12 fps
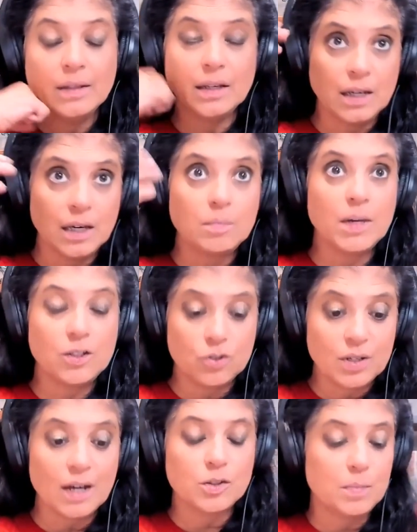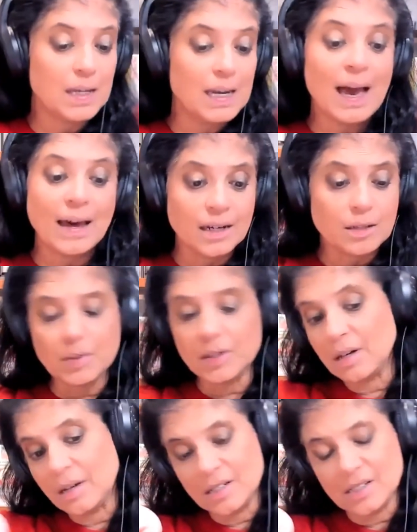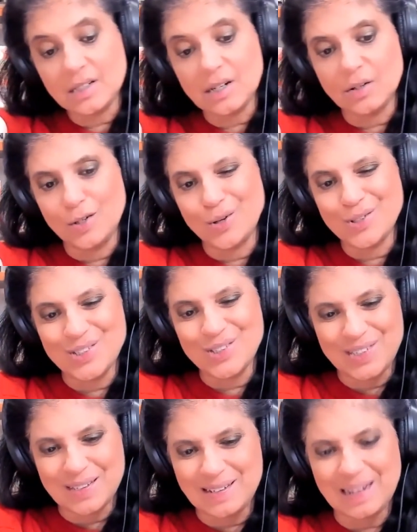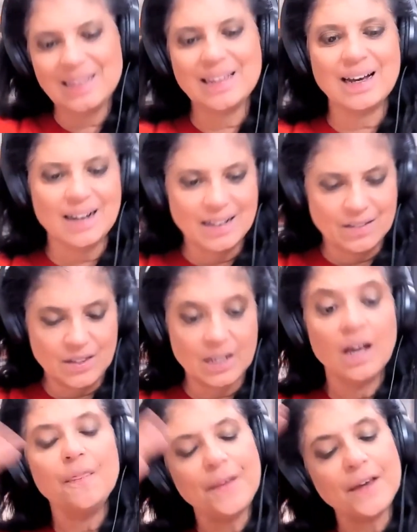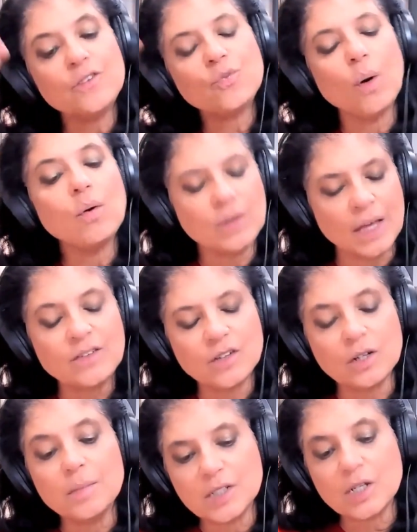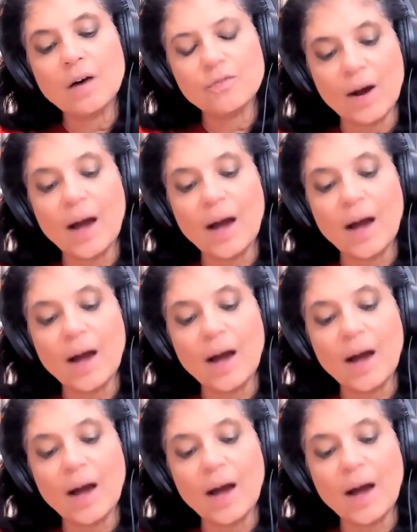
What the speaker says: The kid may turn out to be an addict, but not necessarily narcissistic, that kind of thing. It's going to be a tough